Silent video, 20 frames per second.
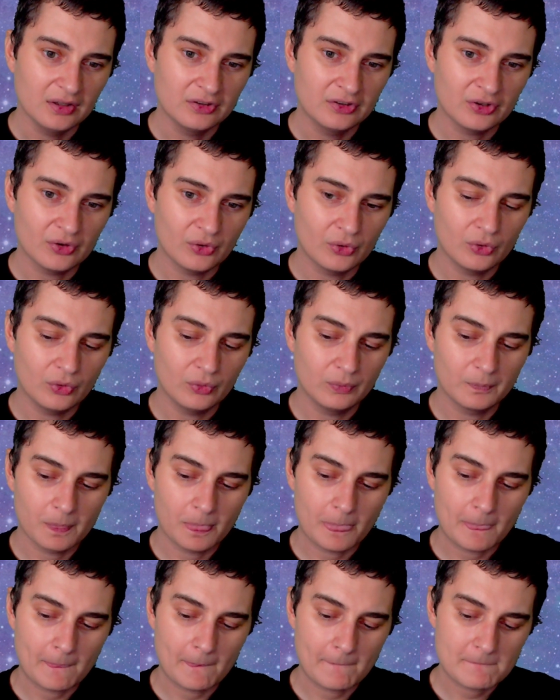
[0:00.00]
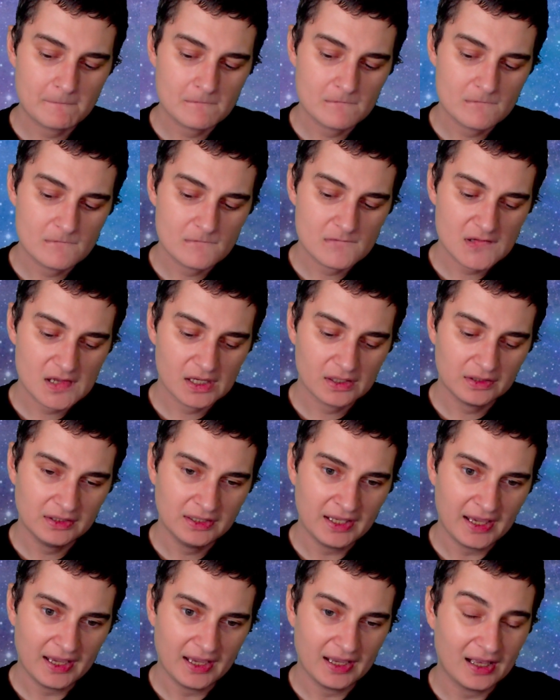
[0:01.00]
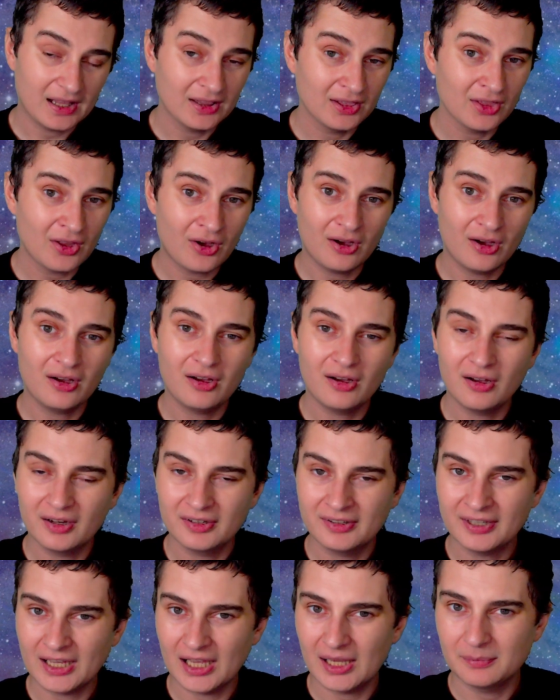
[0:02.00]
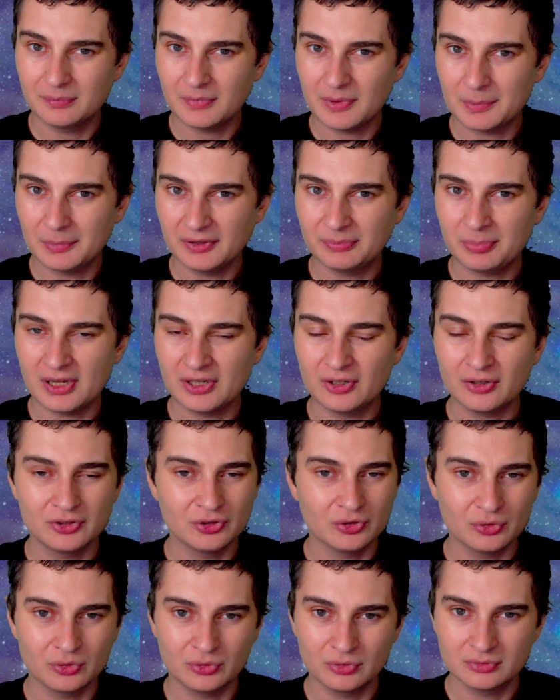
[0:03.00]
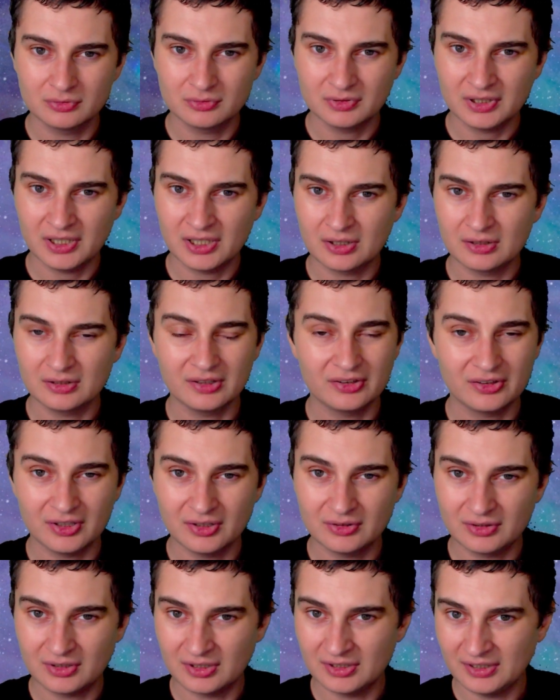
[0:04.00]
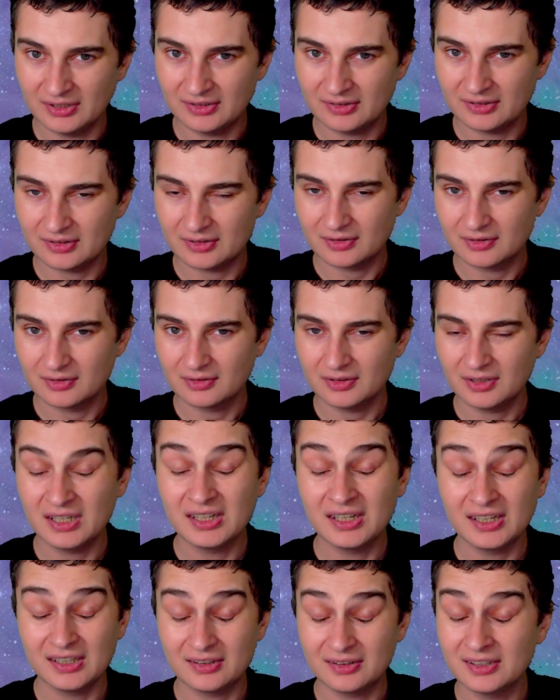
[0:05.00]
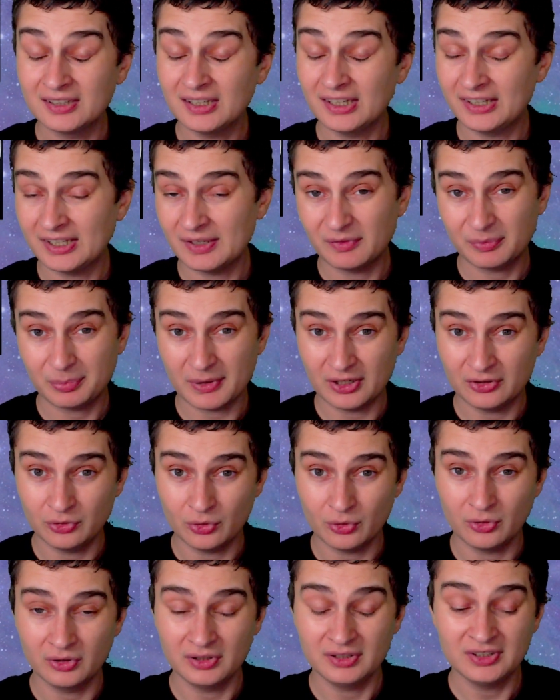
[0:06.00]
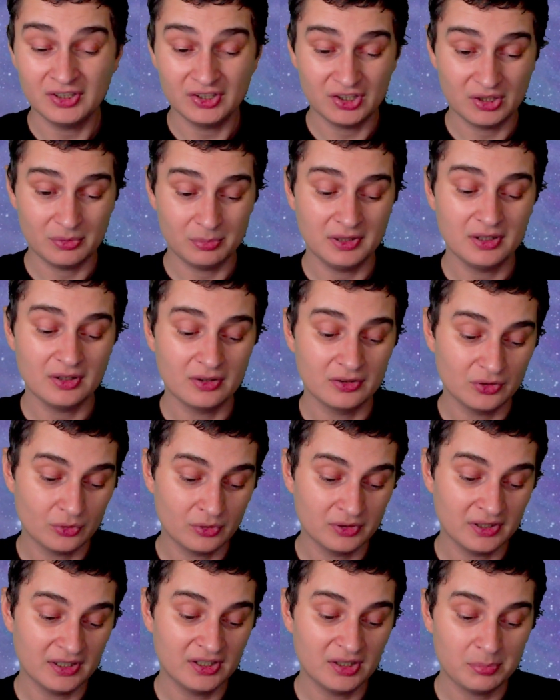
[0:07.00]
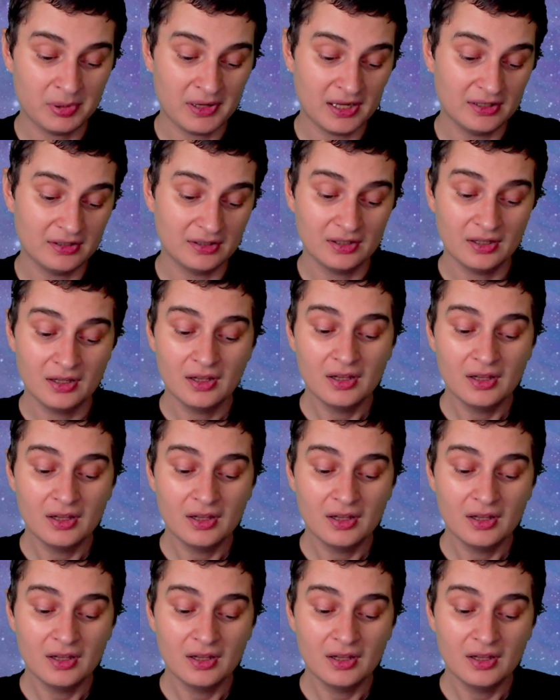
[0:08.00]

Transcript: so yeah, a lot of time maybe spent on your own here. Just you need time spent on your own. You need to be on your own, independent.